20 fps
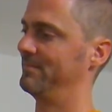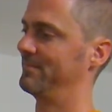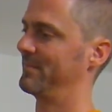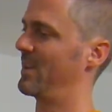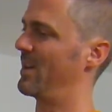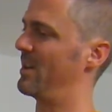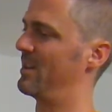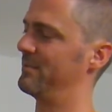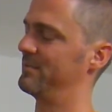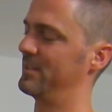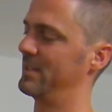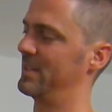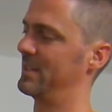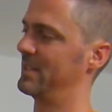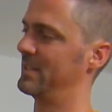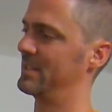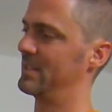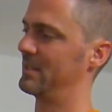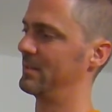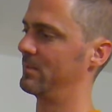half a
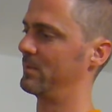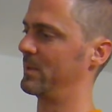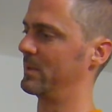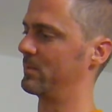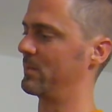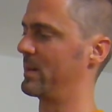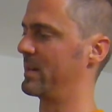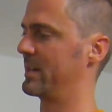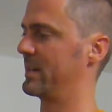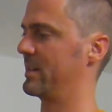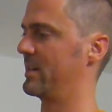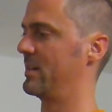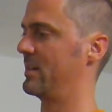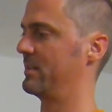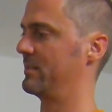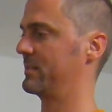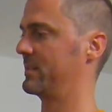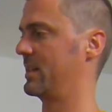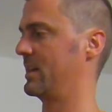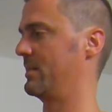litre, what,
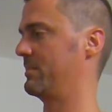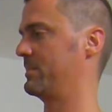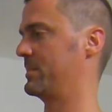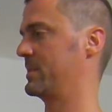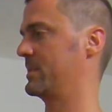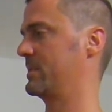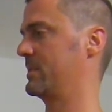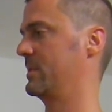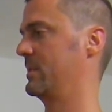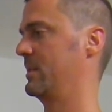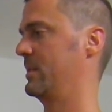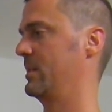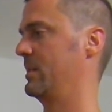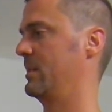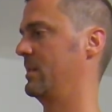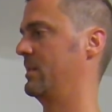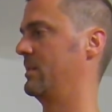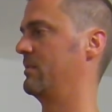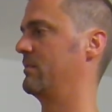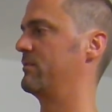1.5 cups,
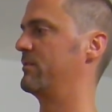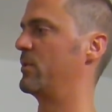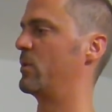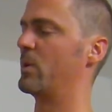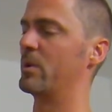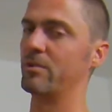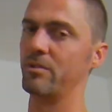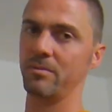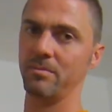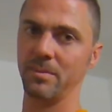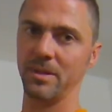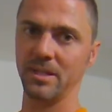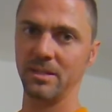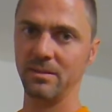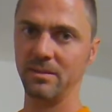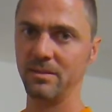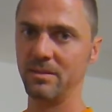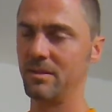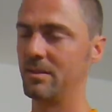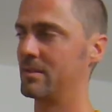400
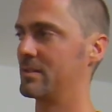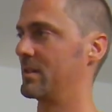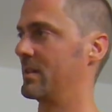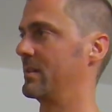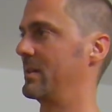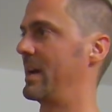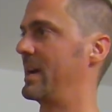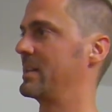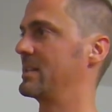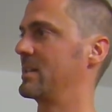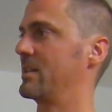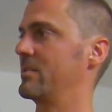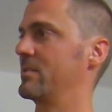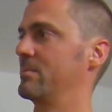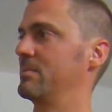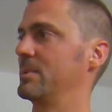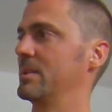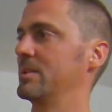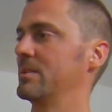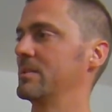mils, so 800
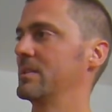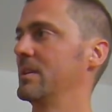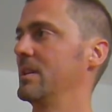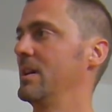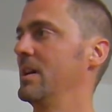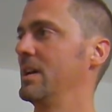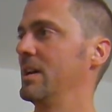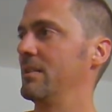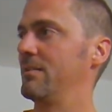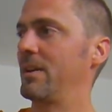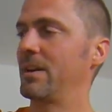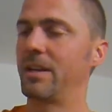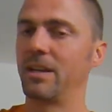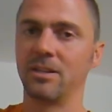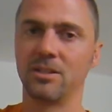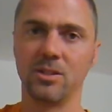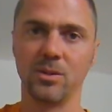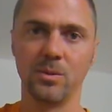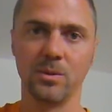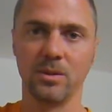mils. If I get
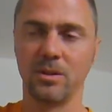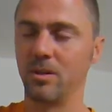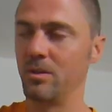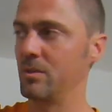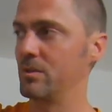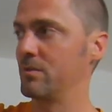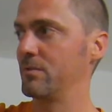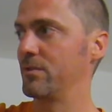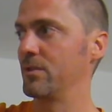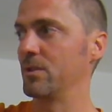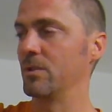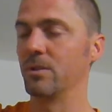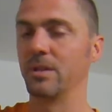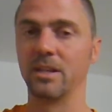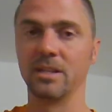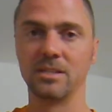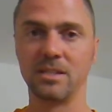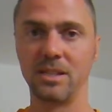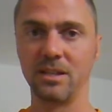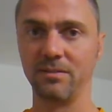2 of those full,
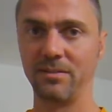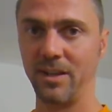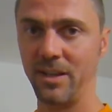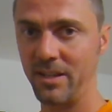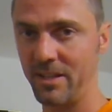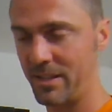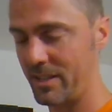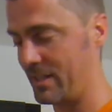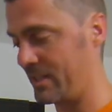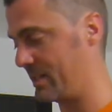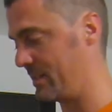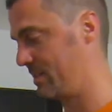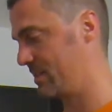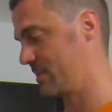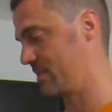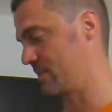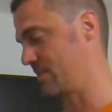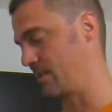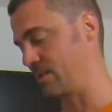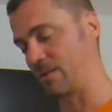it's kveik yeast,
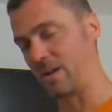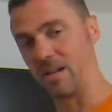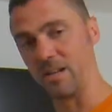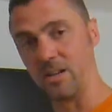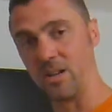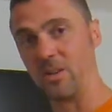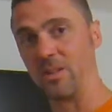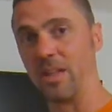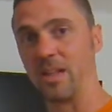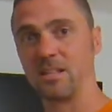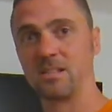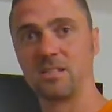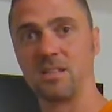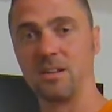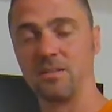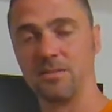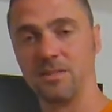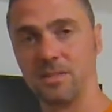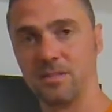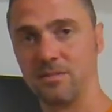so I know that
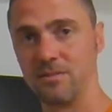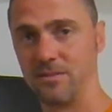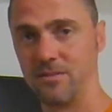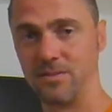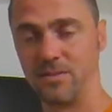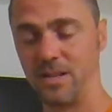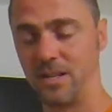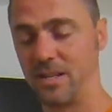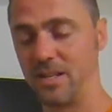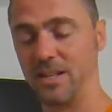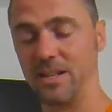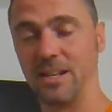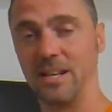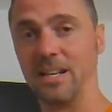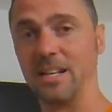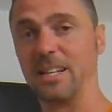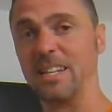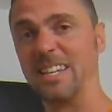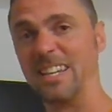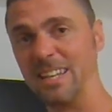stuff is fucking
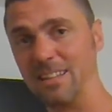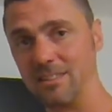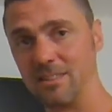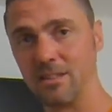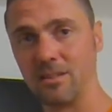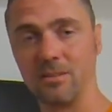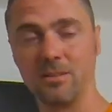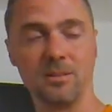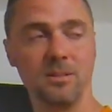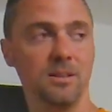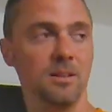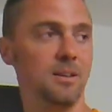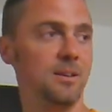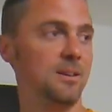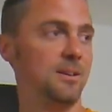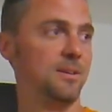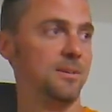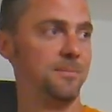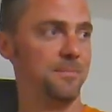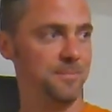lethal,
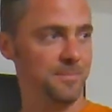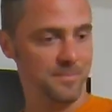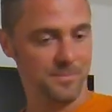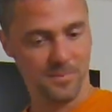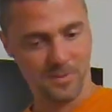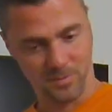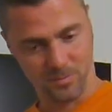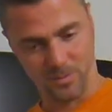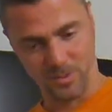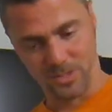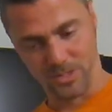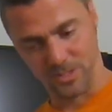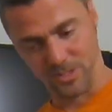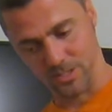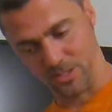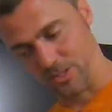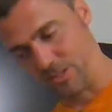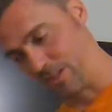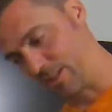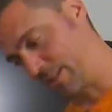which is a
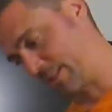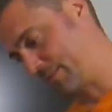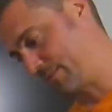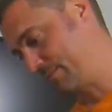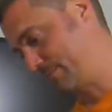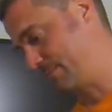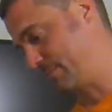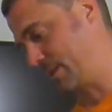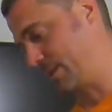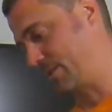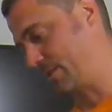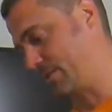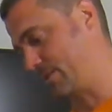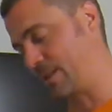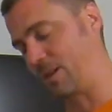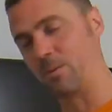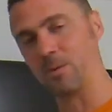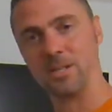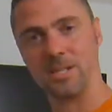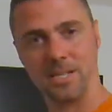good thing because I
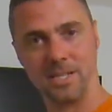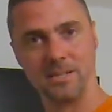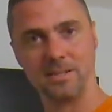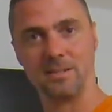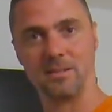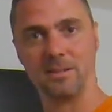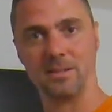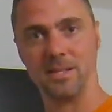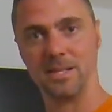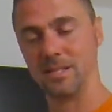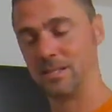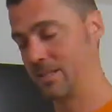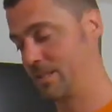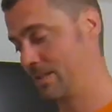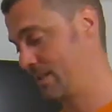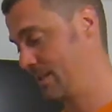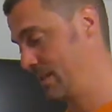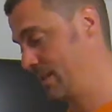want lethal yeast.